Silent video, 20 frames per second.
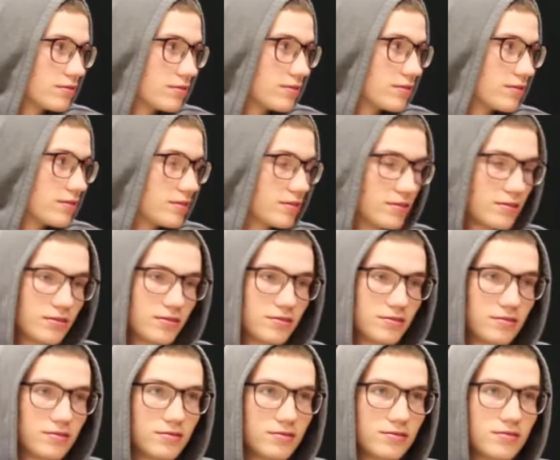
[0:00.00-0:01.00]

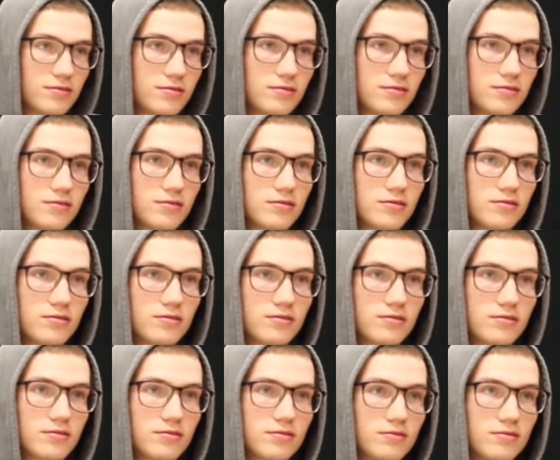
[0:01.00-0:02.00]

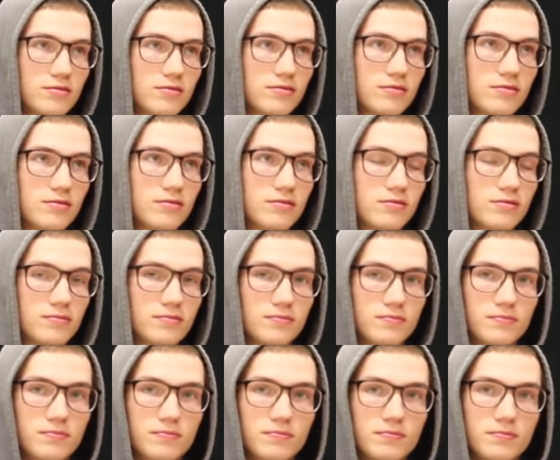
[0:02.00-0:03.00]

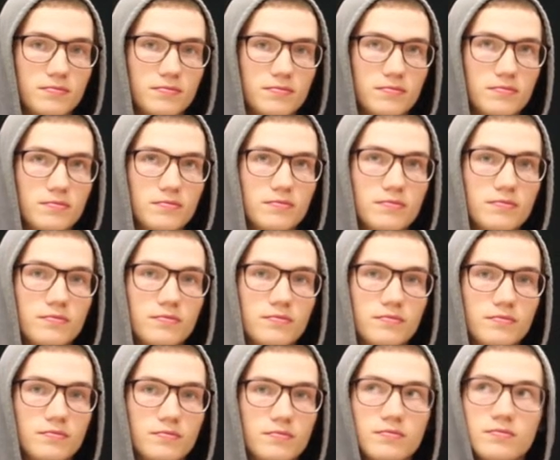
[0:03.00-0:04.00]

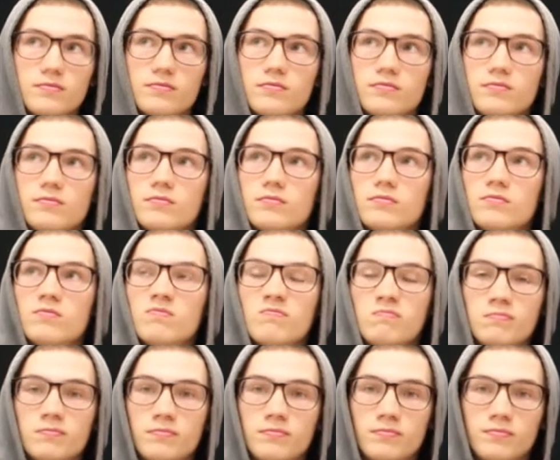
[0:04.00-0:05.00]

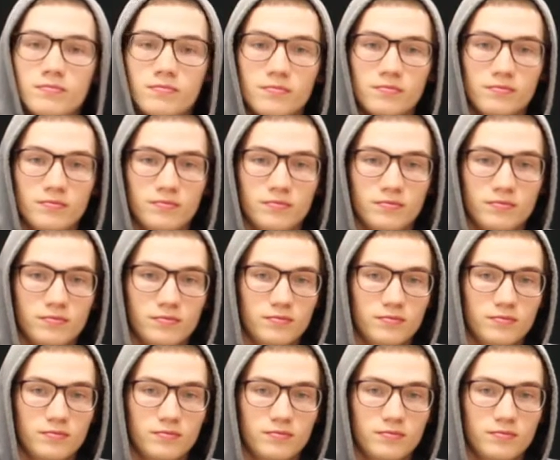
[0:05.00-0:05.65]
No words are spoken by the person on screen.